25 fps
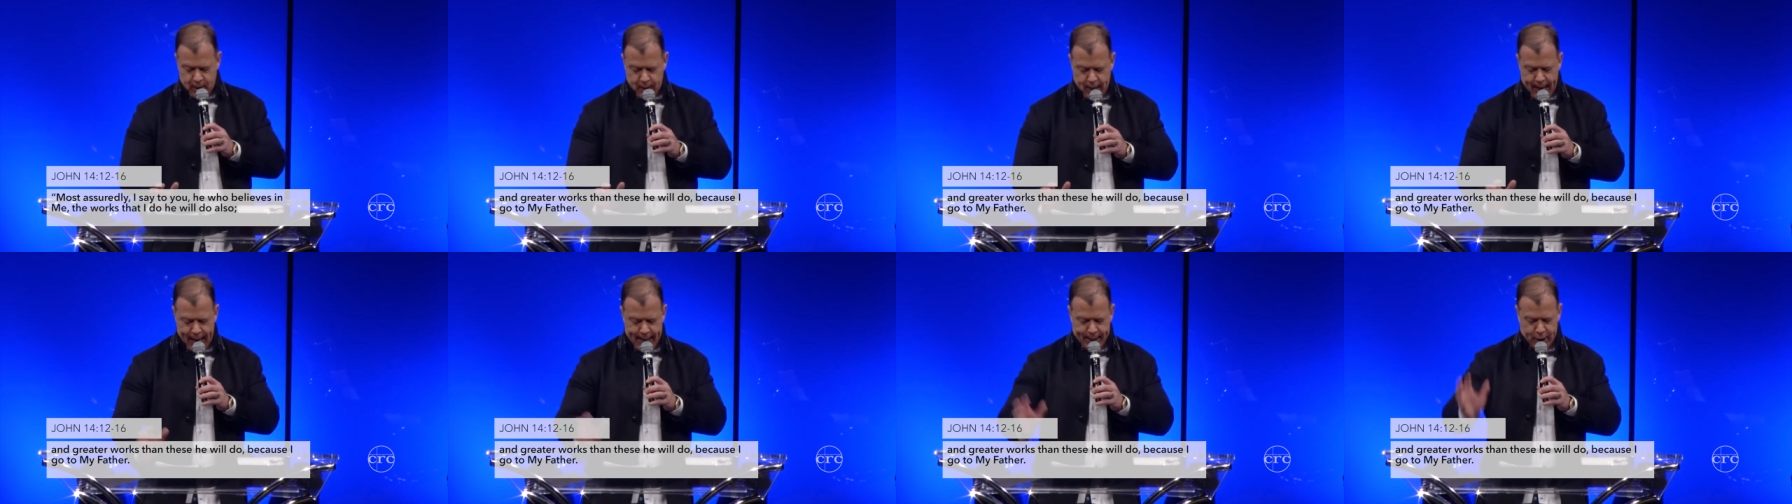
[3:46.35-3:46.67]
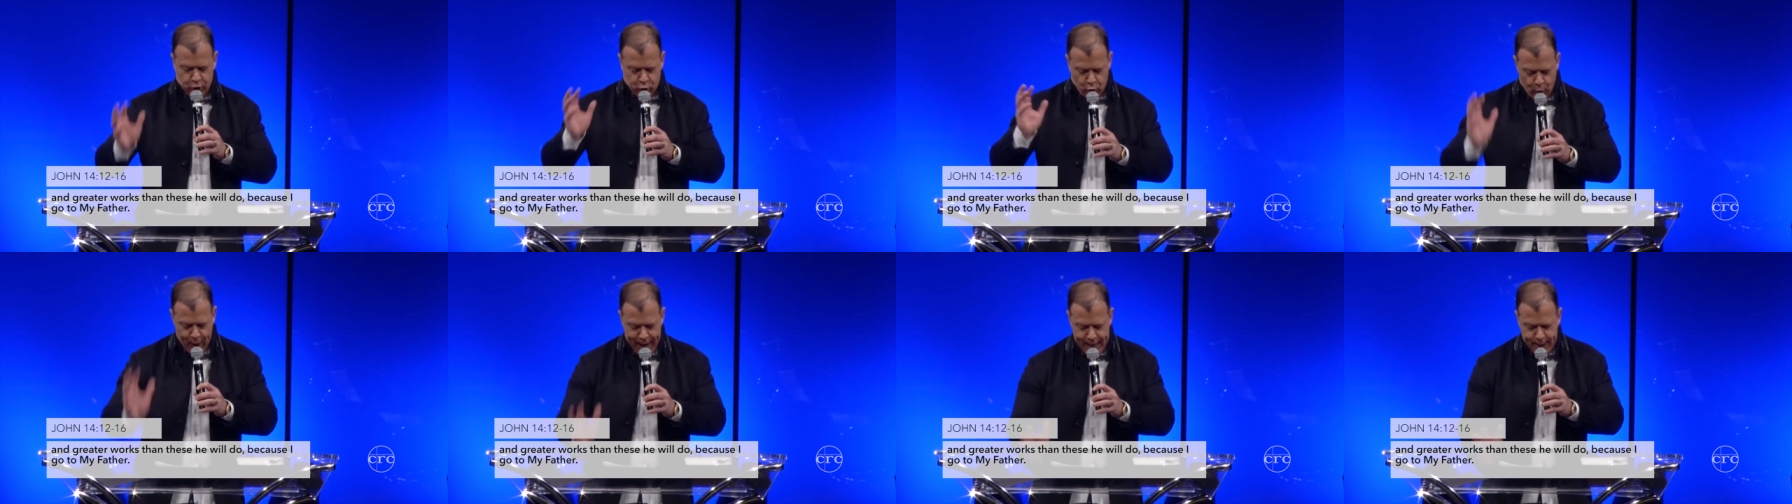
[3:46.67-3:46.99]
and
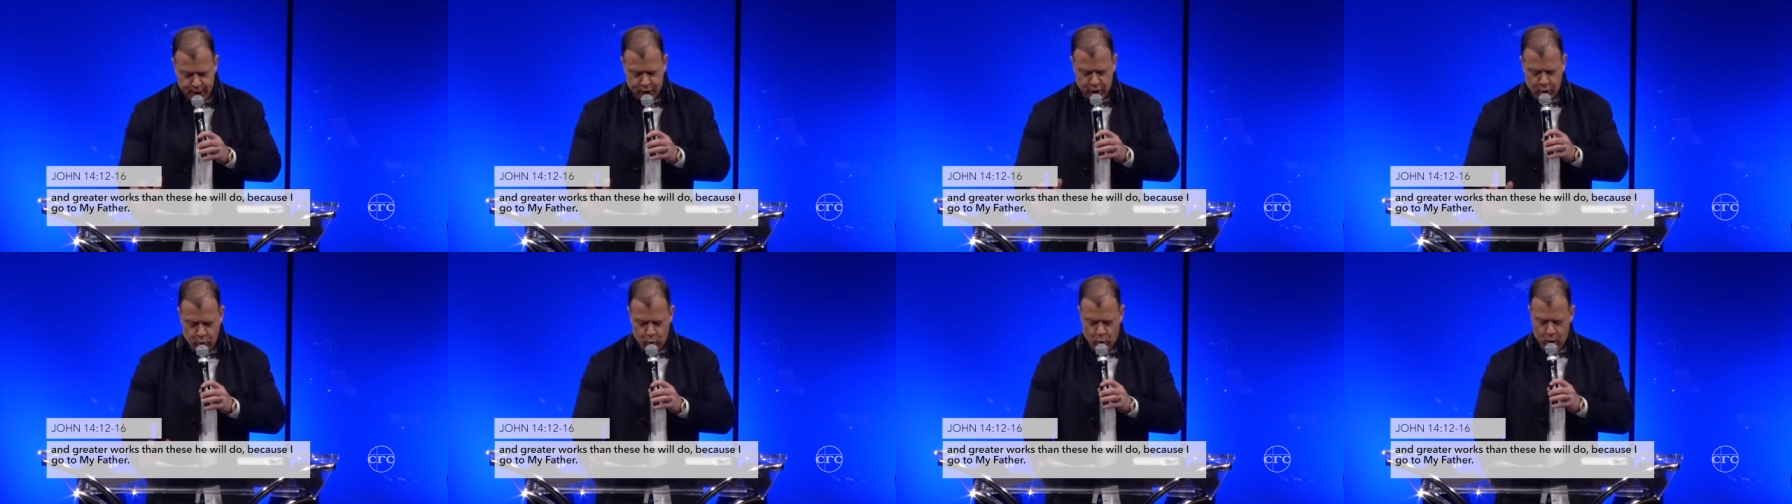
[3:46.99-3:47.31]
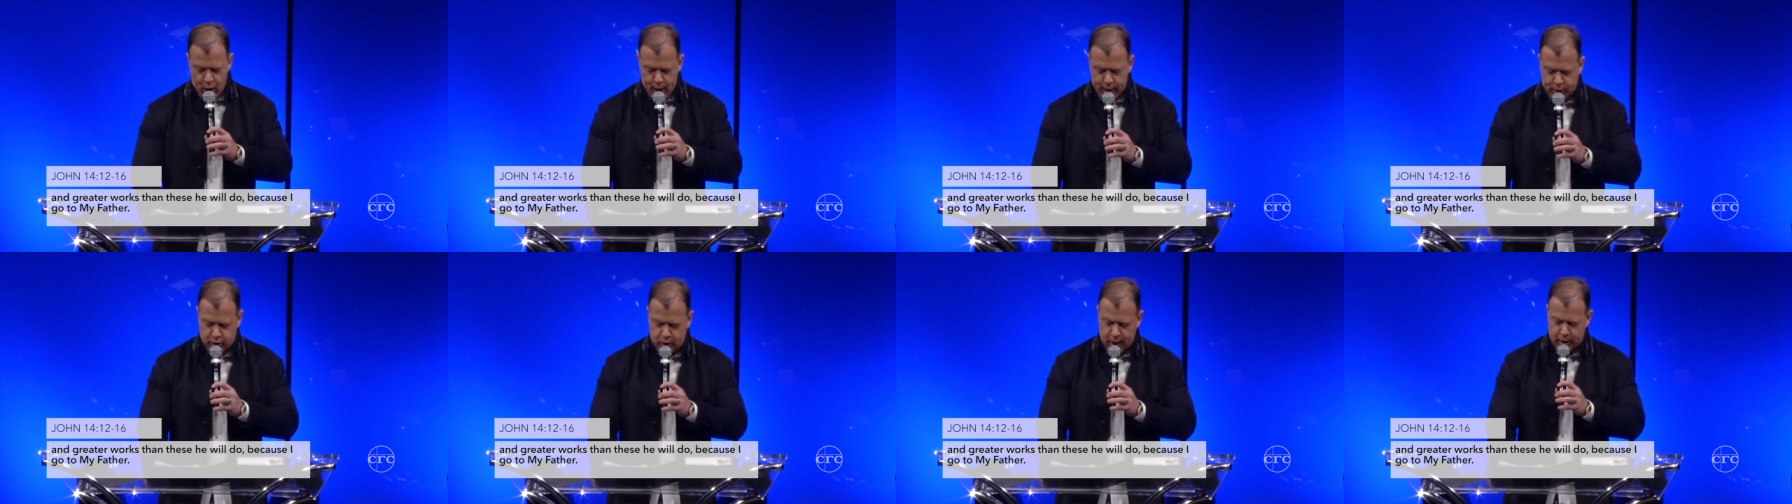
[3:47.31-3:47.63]
greater
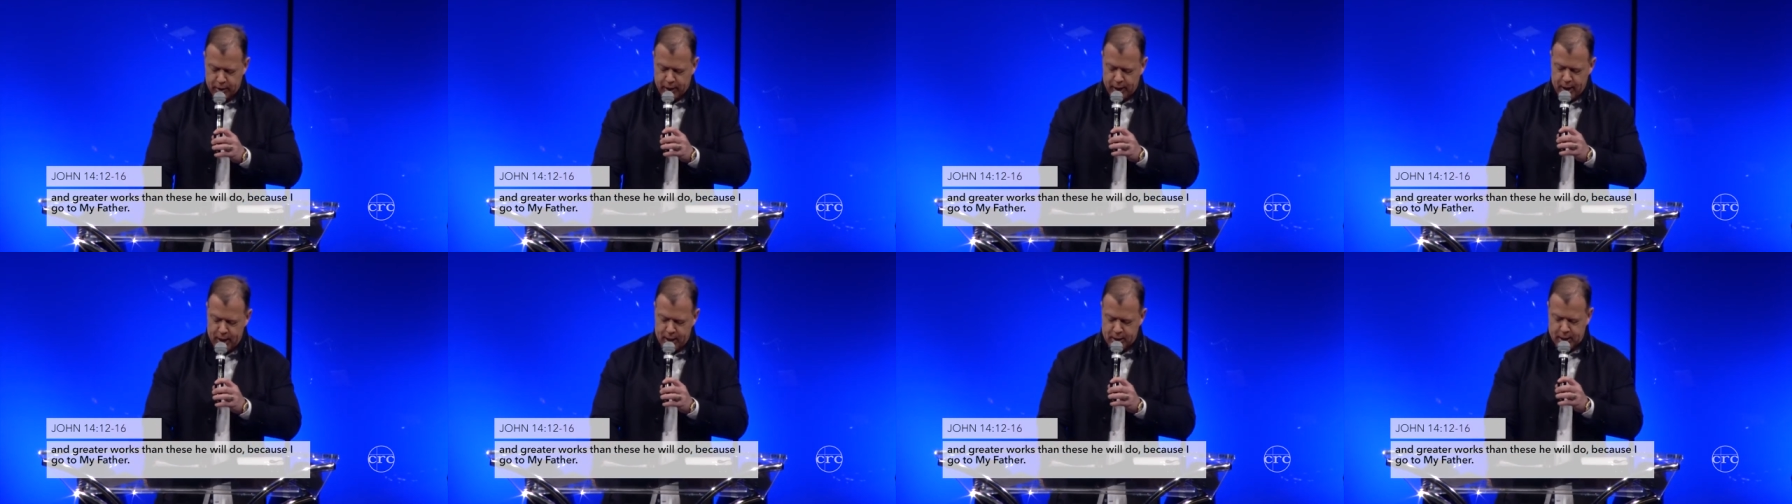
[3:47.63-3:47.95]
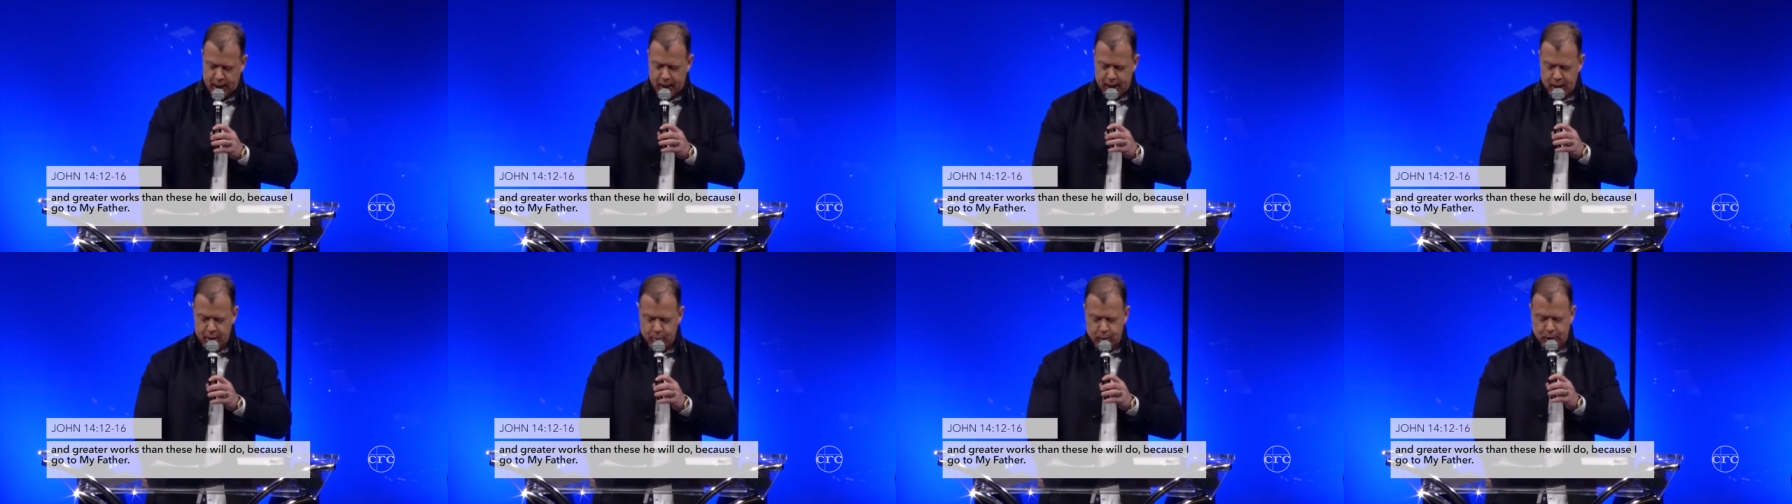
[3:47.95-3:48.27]
works than these
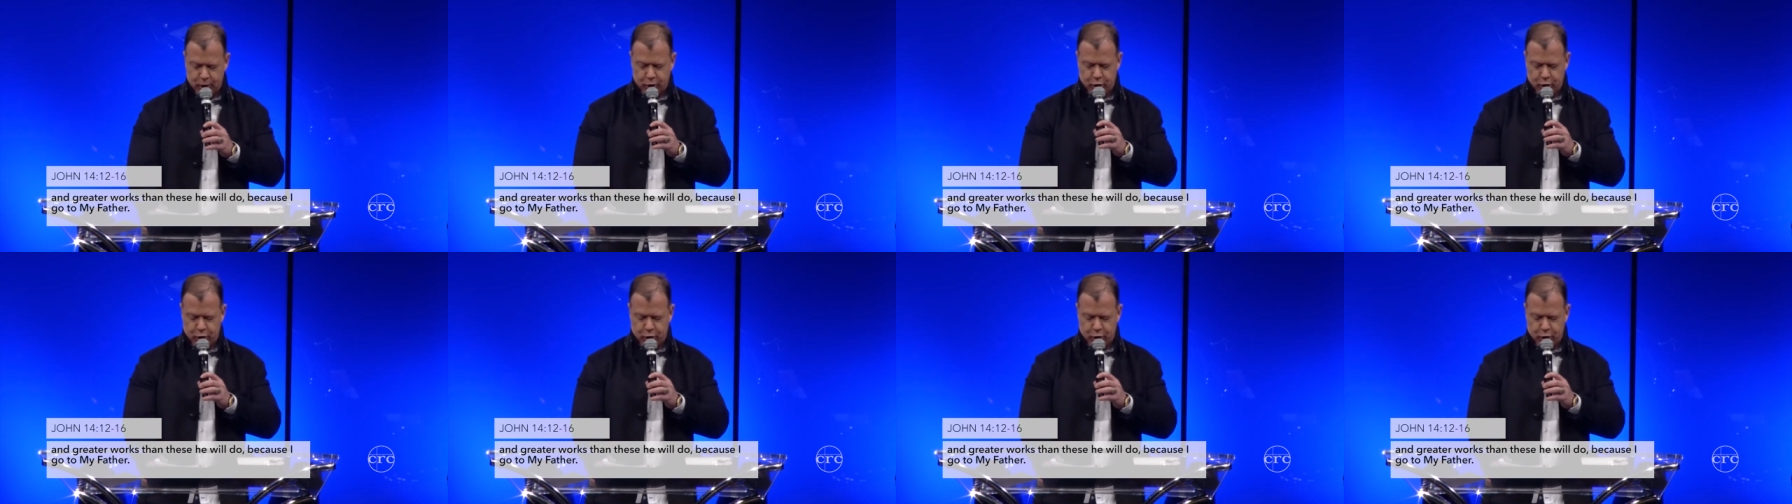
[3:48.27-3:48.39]
he will